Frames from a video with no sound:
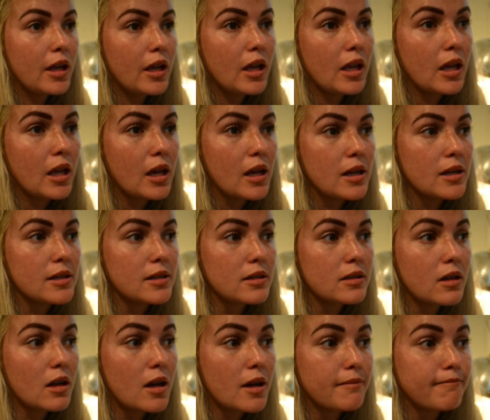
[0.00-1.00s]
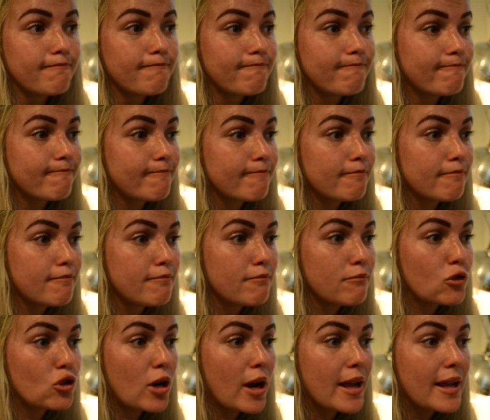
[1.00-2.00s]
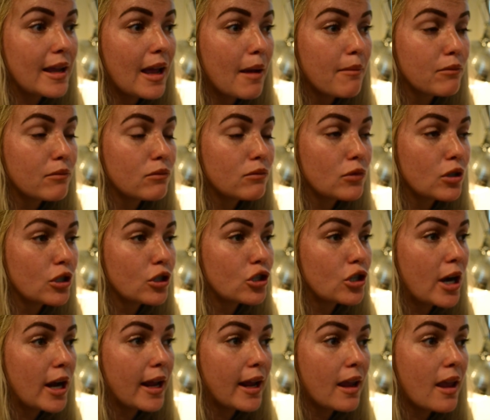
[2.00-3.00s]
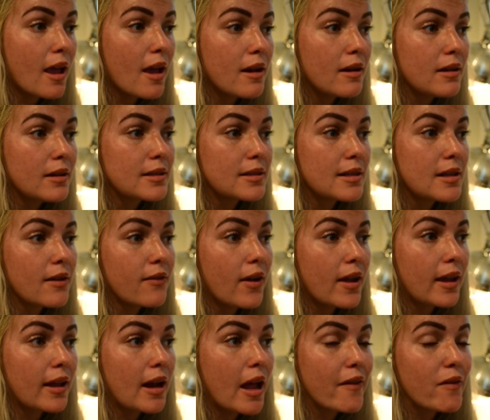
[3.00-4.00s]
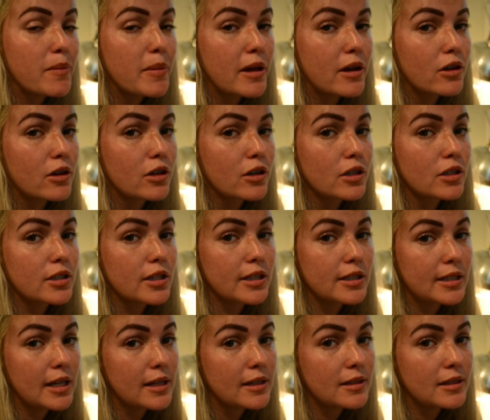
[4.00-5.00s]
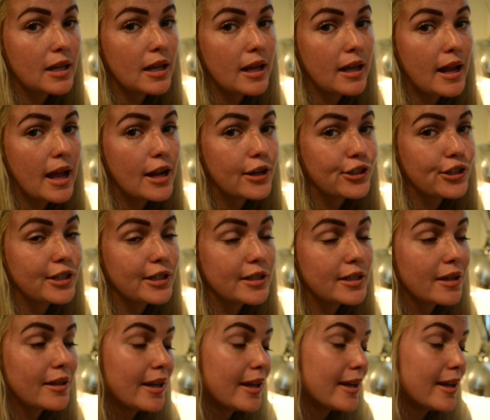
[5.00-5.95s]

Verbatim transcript: and I'm gonna try again and see if I can have a better success at hatching duck